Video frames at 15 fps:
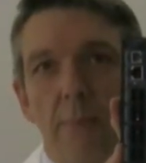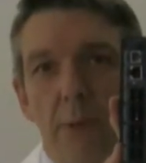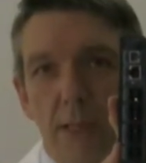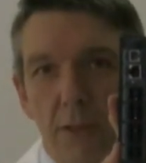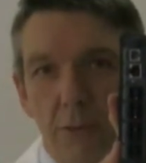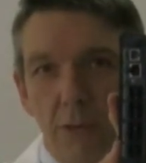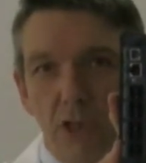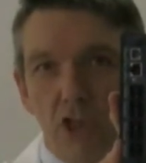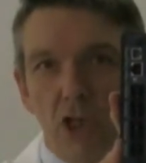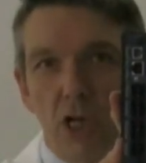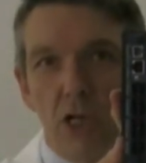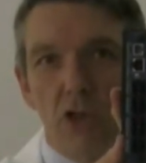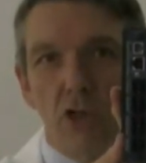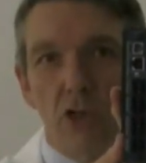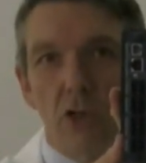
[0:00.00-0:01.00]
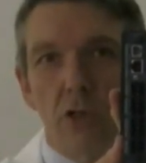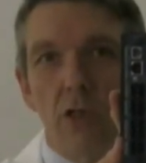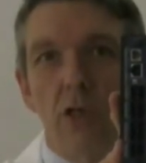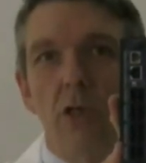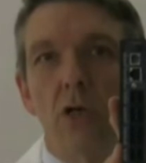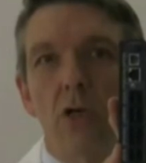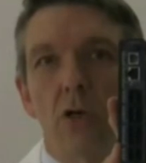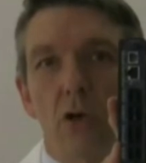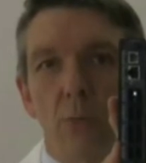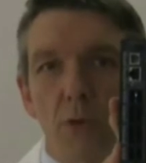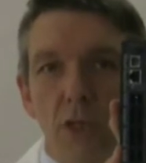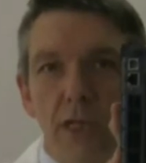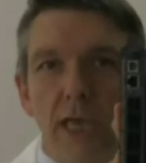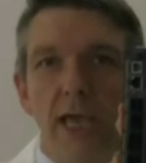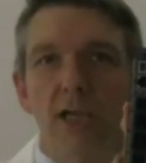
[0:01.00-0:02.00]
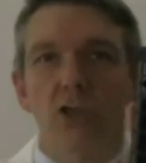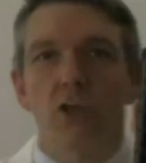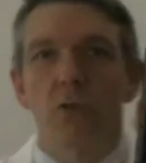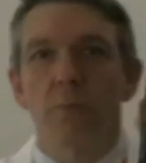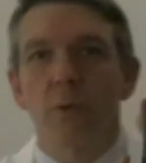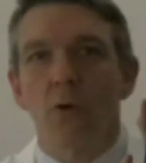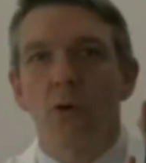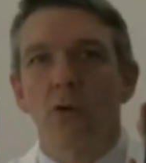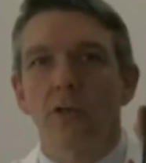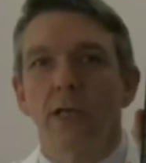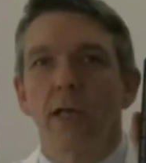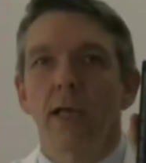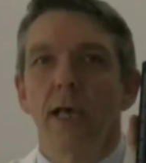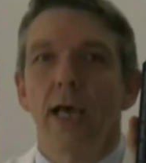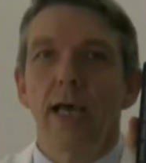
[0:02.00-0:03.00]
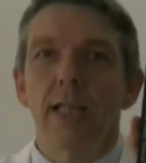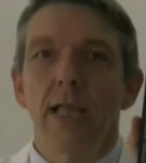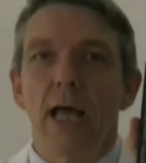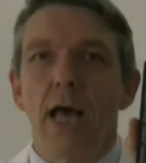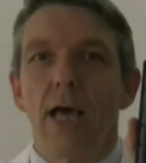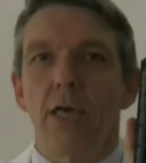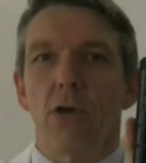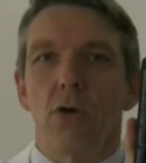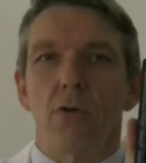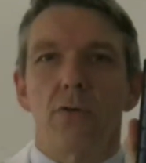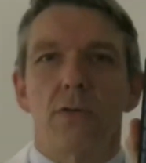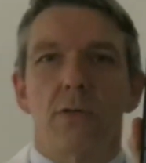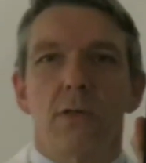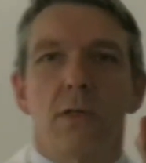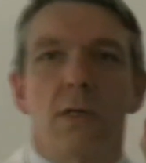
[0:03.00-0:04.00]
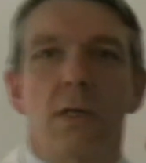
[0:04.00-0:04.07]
battery charger, communication port, and IOs.